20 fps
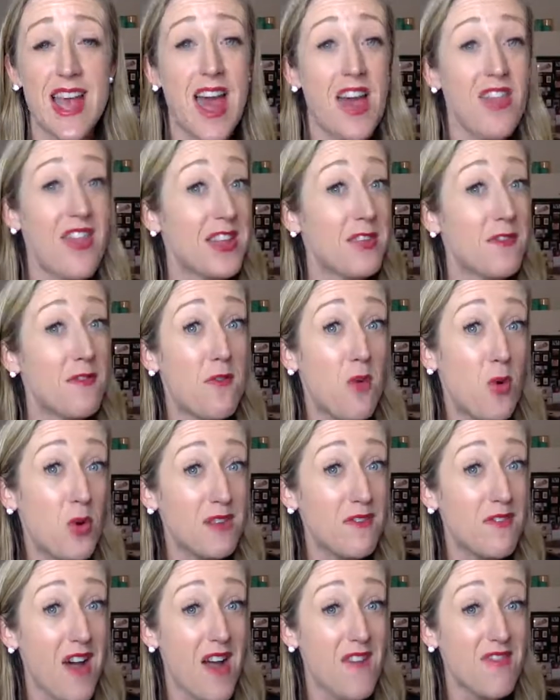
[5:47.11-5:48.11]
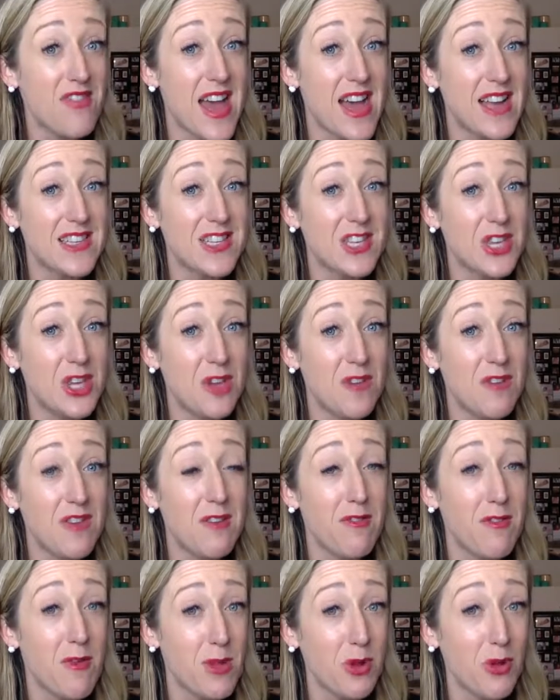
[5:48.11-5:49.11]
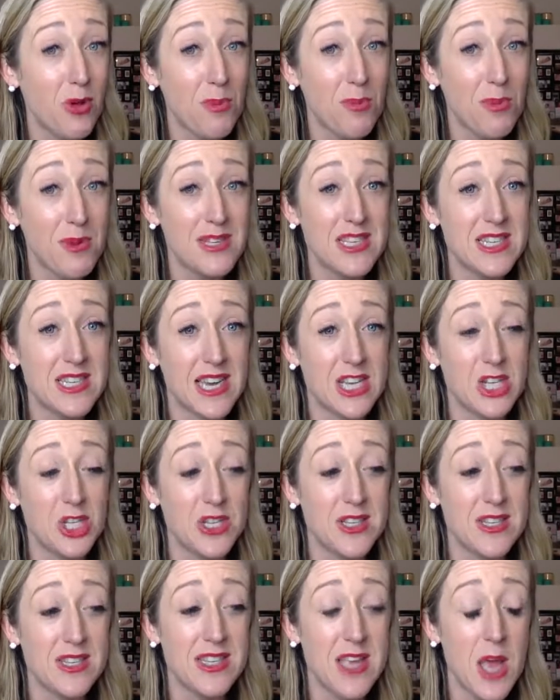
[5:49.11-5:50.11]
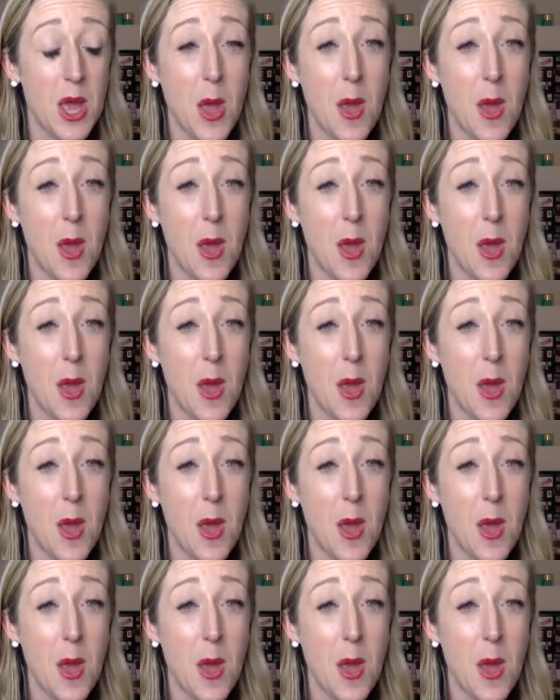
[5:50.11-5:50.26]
That's 45,000 QV from the group presentations,